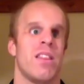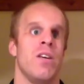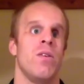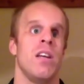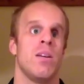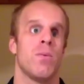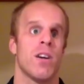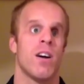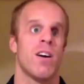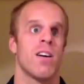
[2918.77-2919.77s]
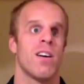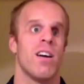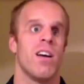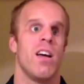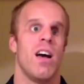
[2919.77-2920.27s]
you need to work
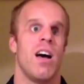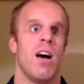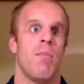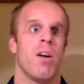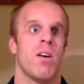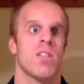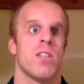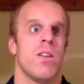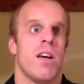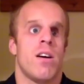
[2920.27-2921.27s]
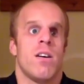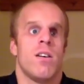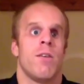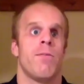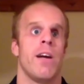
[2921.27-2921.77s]
harder. But also
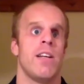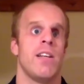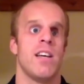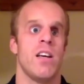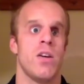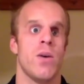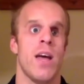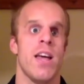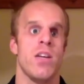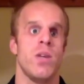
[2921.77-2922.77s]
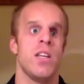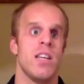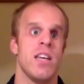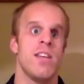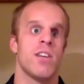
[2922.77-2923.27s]
aren't afraid to tell you, hey, you need
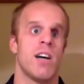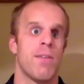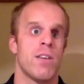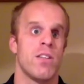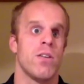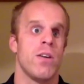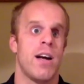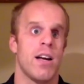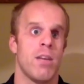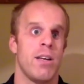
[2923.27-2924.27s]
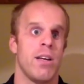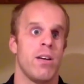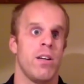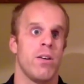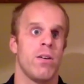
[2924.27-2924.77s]
to ease off because you're not going to
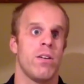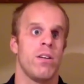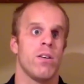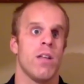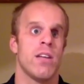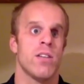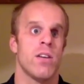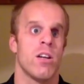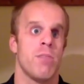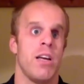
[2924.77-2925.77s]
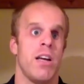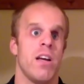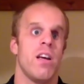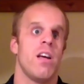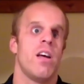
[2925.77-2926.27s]
be your legs aren't going to
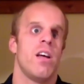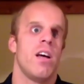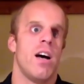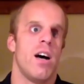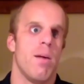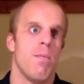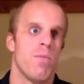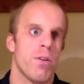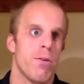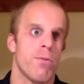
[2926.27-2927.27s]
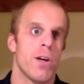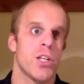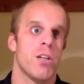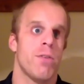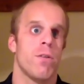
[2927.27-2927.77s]
be
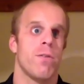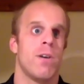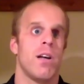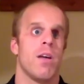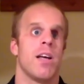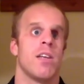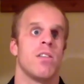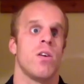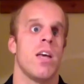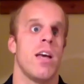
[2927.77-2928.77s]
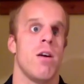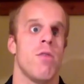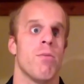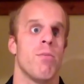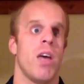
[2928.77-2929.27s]
fresh enough for the run. Because you can't
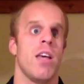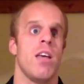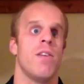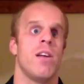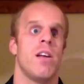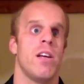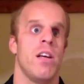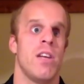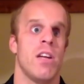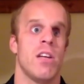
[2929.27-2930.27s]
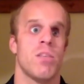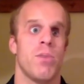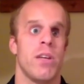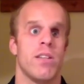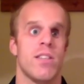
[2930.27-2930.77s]
overbike even in a
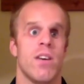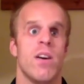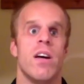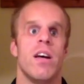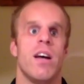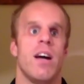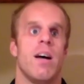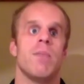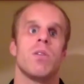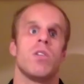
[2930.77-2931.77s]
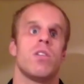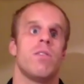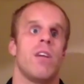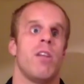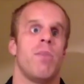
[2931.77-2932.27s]
sprint. So
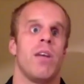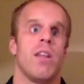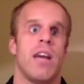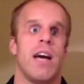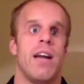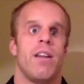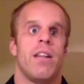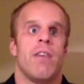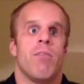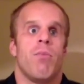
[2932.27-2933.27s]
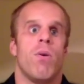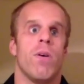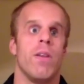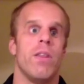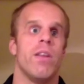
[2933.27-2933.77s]
developing that
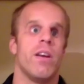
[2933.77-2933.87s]
rapport and